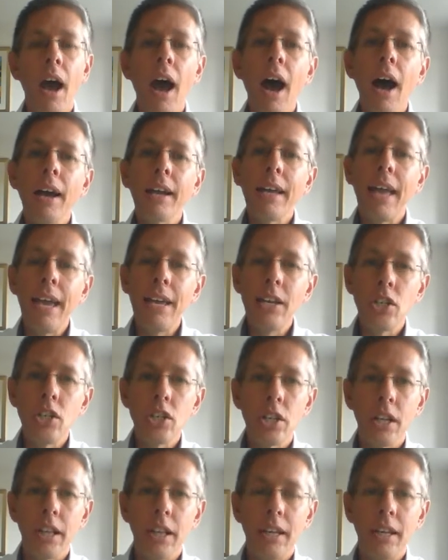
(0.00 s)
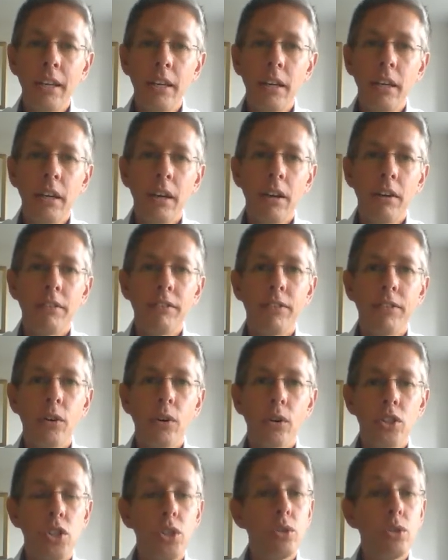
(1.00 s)
Occasionally,
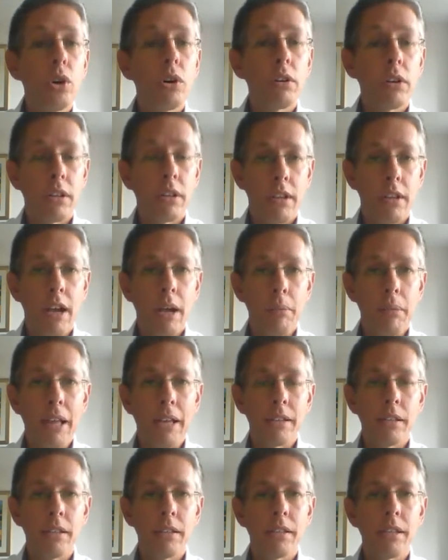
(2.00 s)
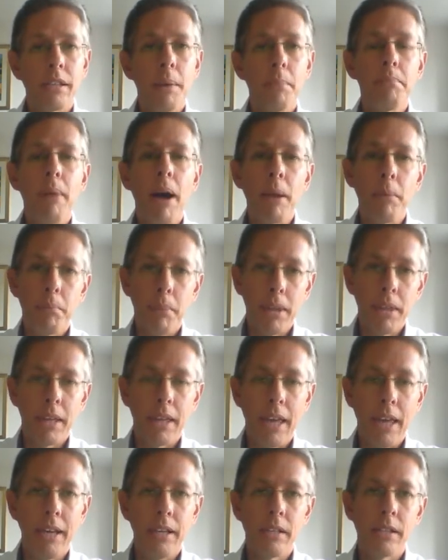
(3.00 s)
for tutorial type lessons, it might be the
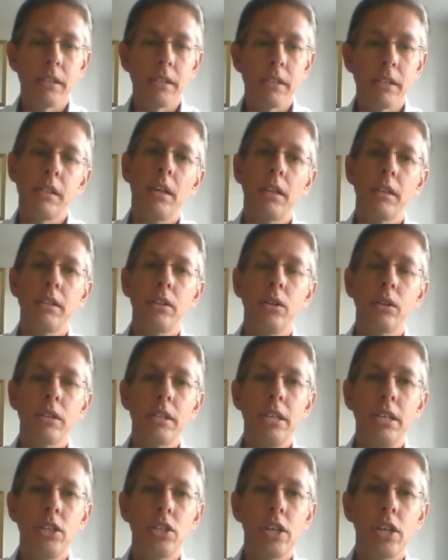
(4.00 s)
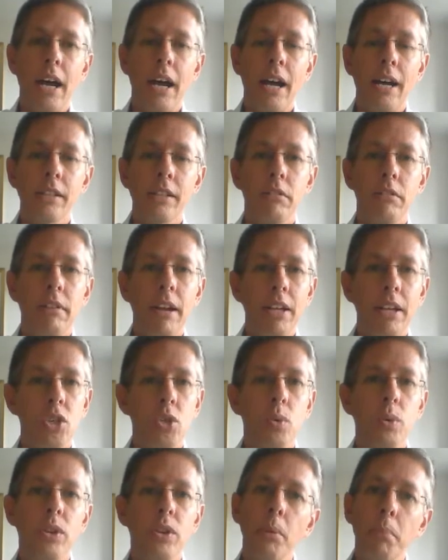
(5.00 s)
case that your teacher has arranged
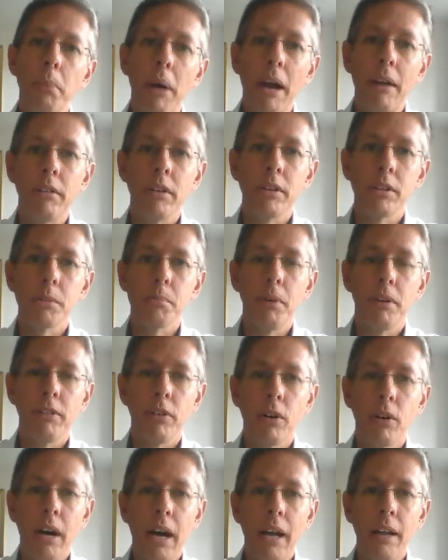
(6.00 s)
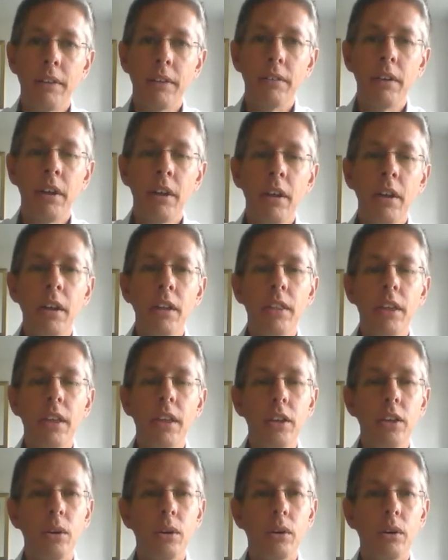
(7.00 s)
with your parents beforehand that
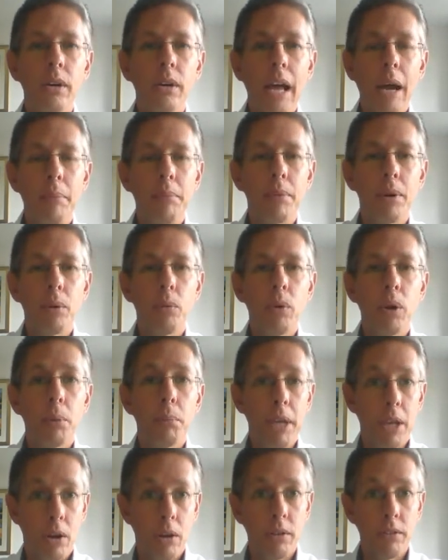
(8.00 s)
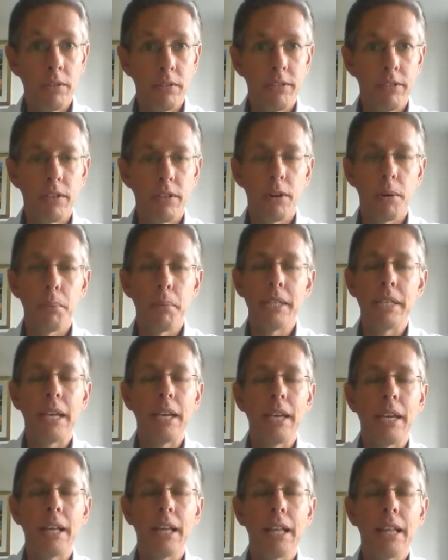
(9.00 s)
your camera will be on for a
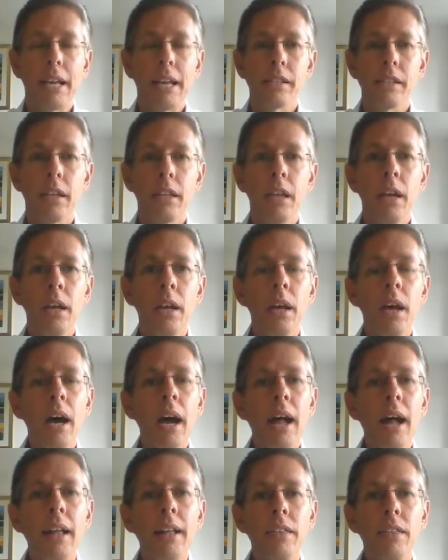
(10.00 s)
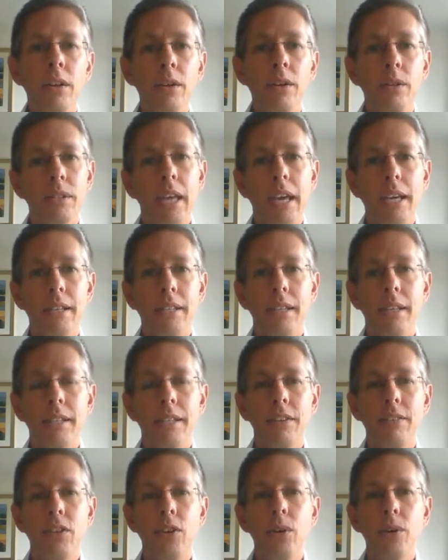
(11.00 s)
particular lesson. And in those cases,
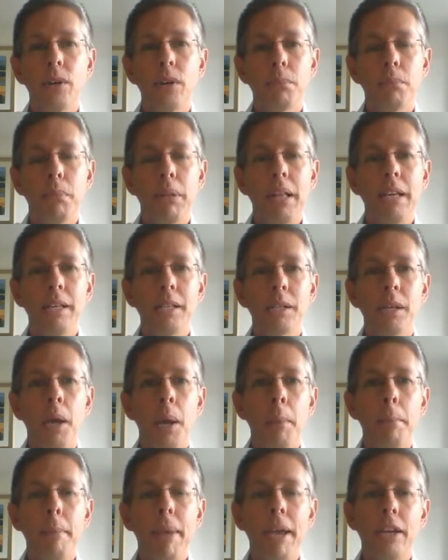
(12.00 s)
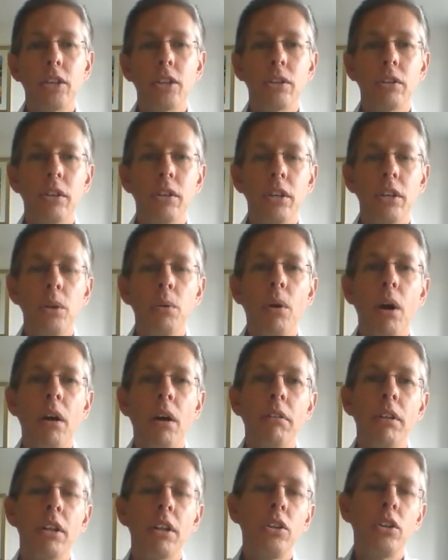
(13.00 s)
if you could please make sure that you
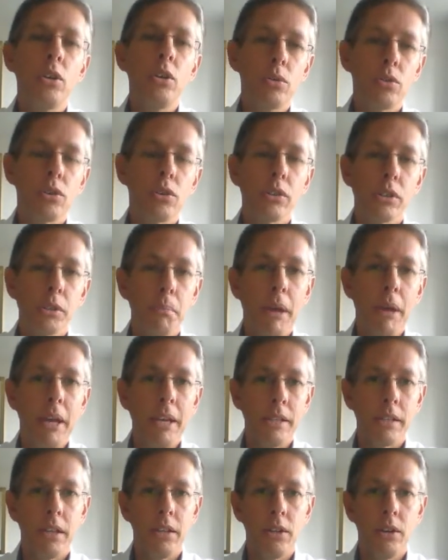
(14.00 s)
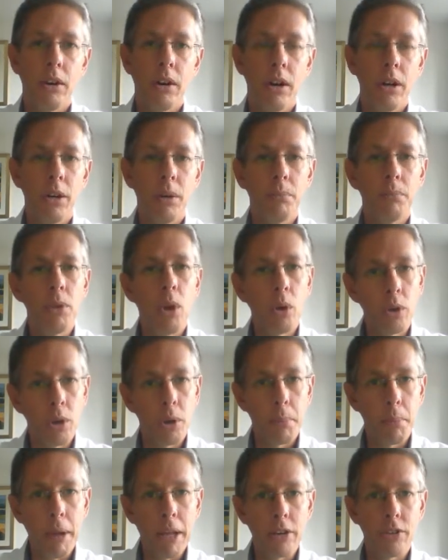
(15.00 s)
are in a neutral space in your home, not
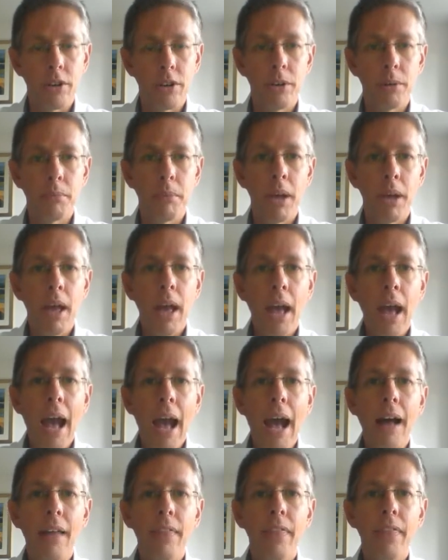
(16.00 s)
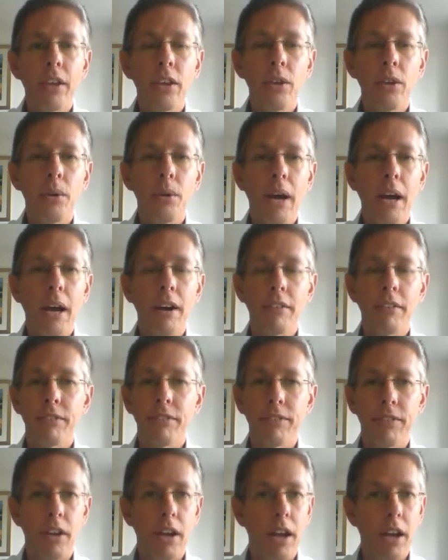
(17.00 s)
your bedroom, and that you
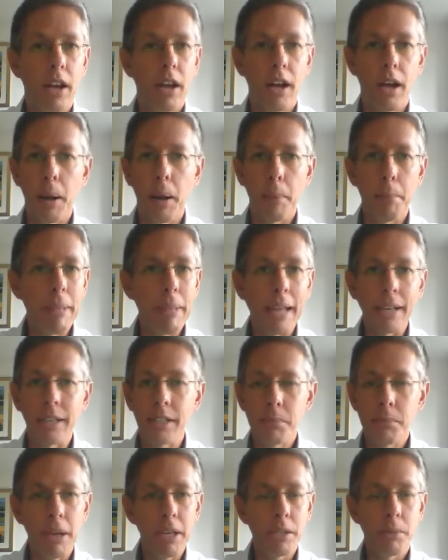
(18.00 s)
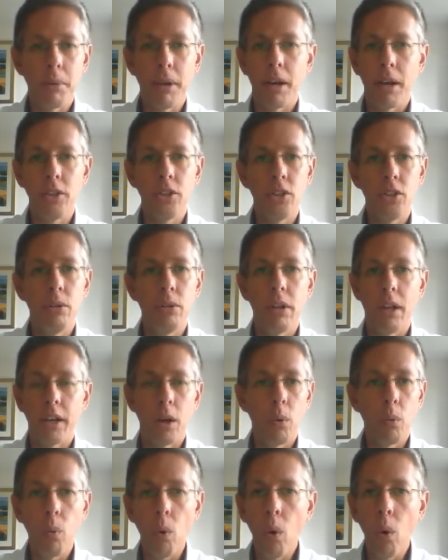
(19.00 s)
have a blank space behind you like
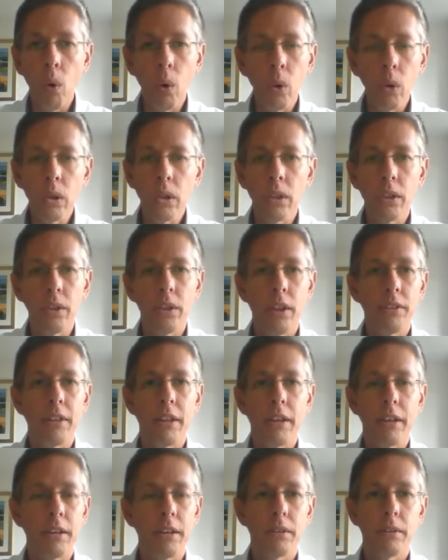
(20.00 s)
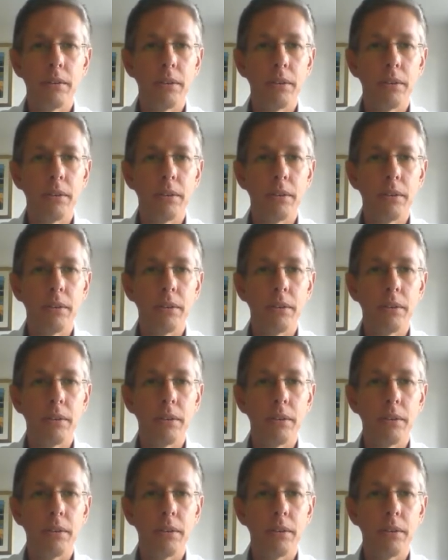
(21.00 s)
a wall, nothing